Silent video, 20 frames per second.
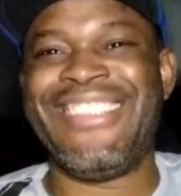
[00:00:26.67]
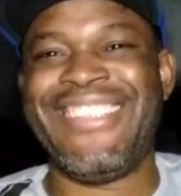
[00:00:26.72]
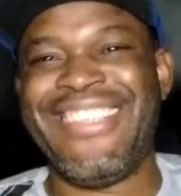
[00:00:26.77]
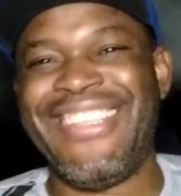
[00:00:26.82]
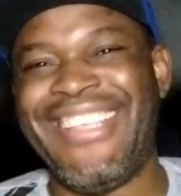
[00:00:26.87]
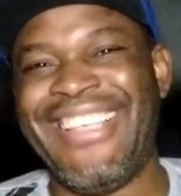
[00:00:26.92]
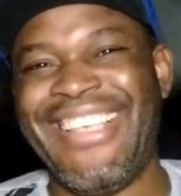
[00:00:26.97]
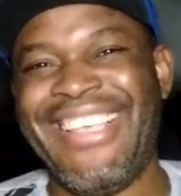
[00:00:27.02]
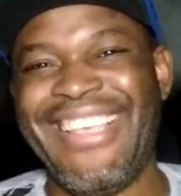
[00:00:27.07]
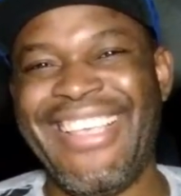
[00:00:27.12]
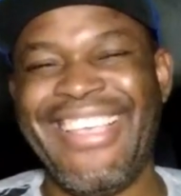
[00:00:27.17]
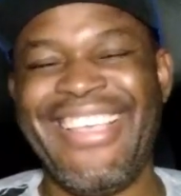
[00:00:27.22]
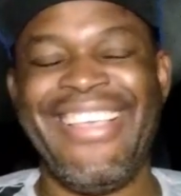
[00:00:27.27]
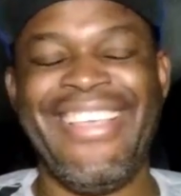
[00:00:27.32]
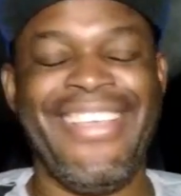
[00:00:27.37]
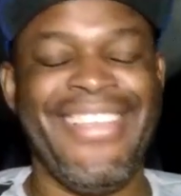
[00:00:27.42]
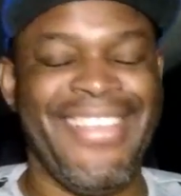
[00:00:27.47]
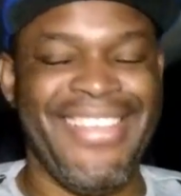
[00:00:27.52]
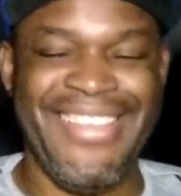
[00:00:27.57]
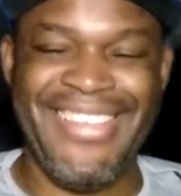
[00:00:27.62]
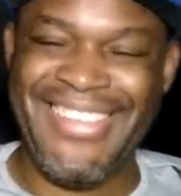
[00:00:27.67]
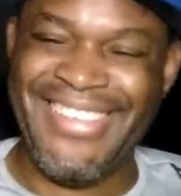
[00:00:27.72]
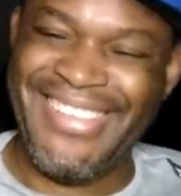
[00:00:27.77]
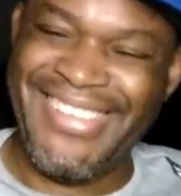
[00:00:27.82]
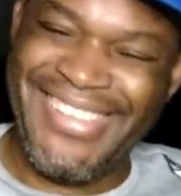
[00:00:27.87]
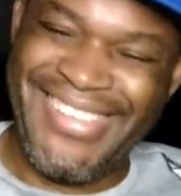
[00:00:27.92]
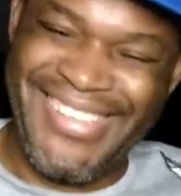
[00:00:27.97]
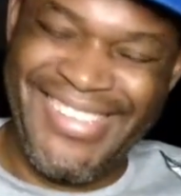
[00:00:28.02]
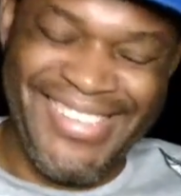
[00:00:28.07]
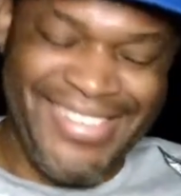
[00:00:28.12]

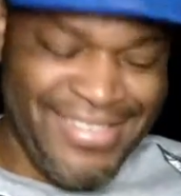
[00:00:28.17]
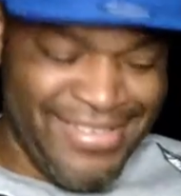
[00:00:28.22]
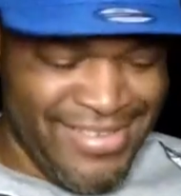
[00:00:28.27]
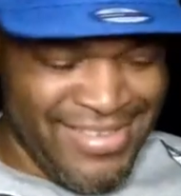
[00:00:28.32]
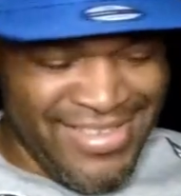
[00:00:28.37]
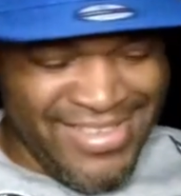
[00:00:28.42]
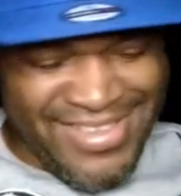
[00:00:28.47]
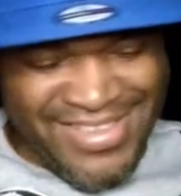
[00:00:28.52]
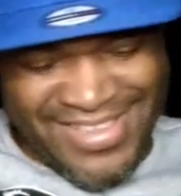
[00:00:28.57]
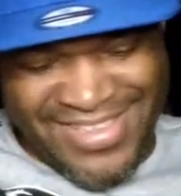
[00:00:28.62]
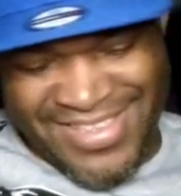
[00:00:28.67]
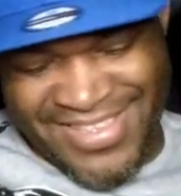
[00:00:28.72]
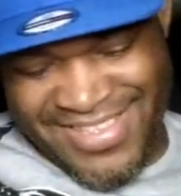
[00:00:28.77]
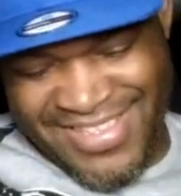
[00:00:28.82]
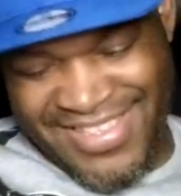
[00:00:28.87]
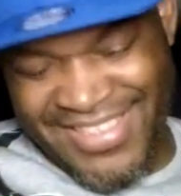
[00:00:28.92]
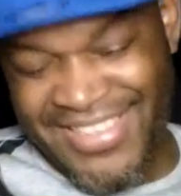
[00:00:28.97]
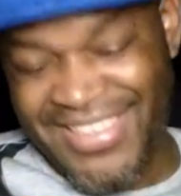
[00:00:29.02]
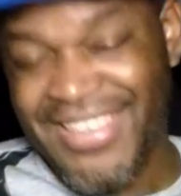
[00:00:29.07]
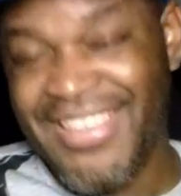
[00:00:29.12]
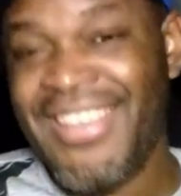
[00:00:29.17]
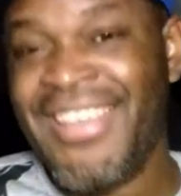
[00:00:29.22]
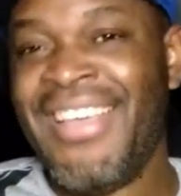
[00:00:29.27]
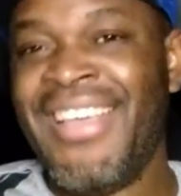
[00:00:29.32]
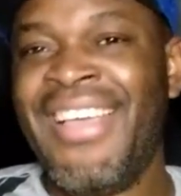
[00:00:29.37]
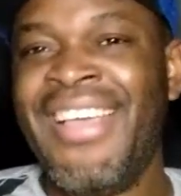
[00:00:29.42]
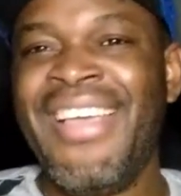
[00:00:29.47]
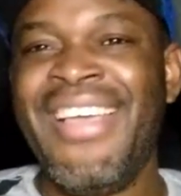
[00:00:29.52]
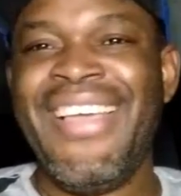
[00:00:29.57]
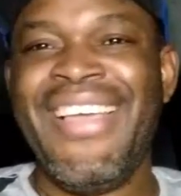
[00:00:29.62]

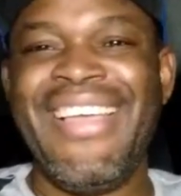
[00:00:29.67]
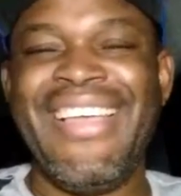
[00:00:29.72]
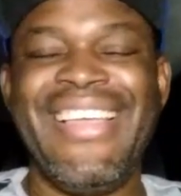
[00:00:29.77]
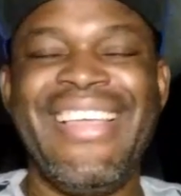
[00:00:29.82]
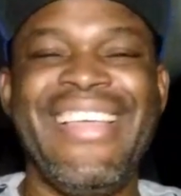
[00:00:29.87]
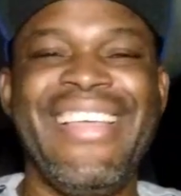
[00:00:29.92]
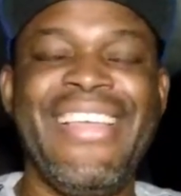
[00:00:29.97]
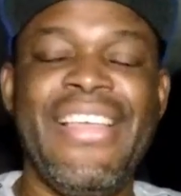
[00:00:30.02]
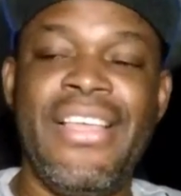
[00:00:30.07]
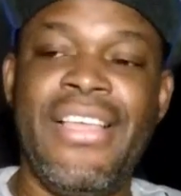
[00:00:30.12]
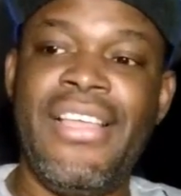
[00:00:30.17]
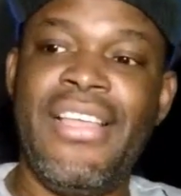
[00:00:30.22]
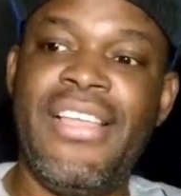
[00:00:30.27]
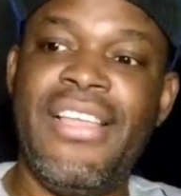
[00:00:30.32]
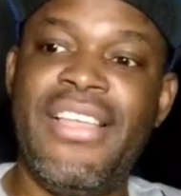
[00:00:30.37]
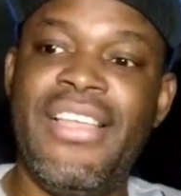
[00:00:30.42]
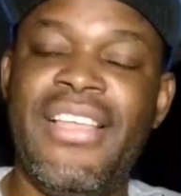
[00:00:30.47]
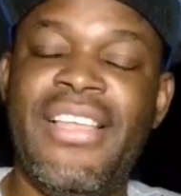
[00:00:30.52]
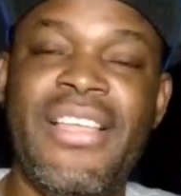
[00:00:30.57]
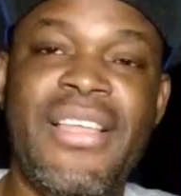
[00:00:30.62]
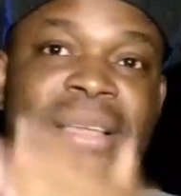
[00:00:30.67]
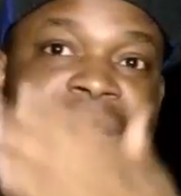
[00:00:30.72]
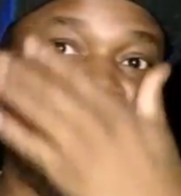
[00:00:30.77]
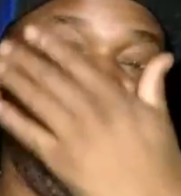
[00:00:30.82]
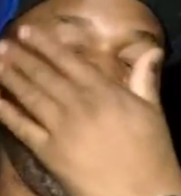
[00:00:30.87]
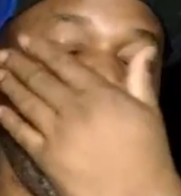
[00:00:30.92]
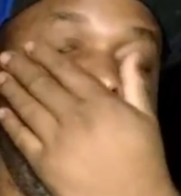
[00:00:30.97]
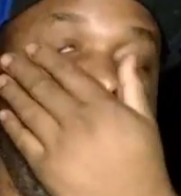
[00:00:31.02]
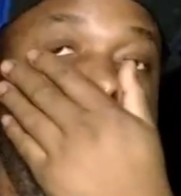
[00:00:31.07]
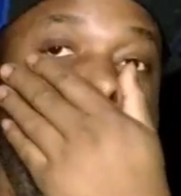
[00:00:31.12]

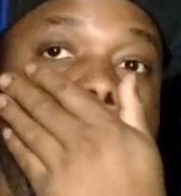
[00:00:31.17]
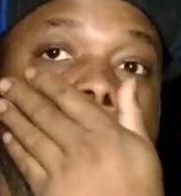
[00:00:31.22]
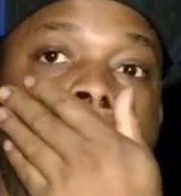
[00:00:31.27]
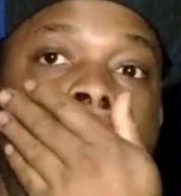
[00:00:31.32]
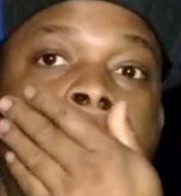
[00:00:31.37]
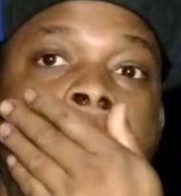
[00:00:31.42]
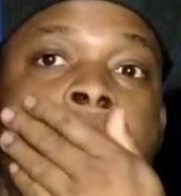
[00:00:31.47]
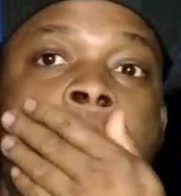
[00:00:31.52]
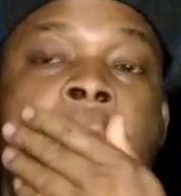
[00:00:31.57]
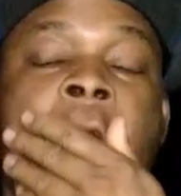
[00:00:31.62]
(no one is talking)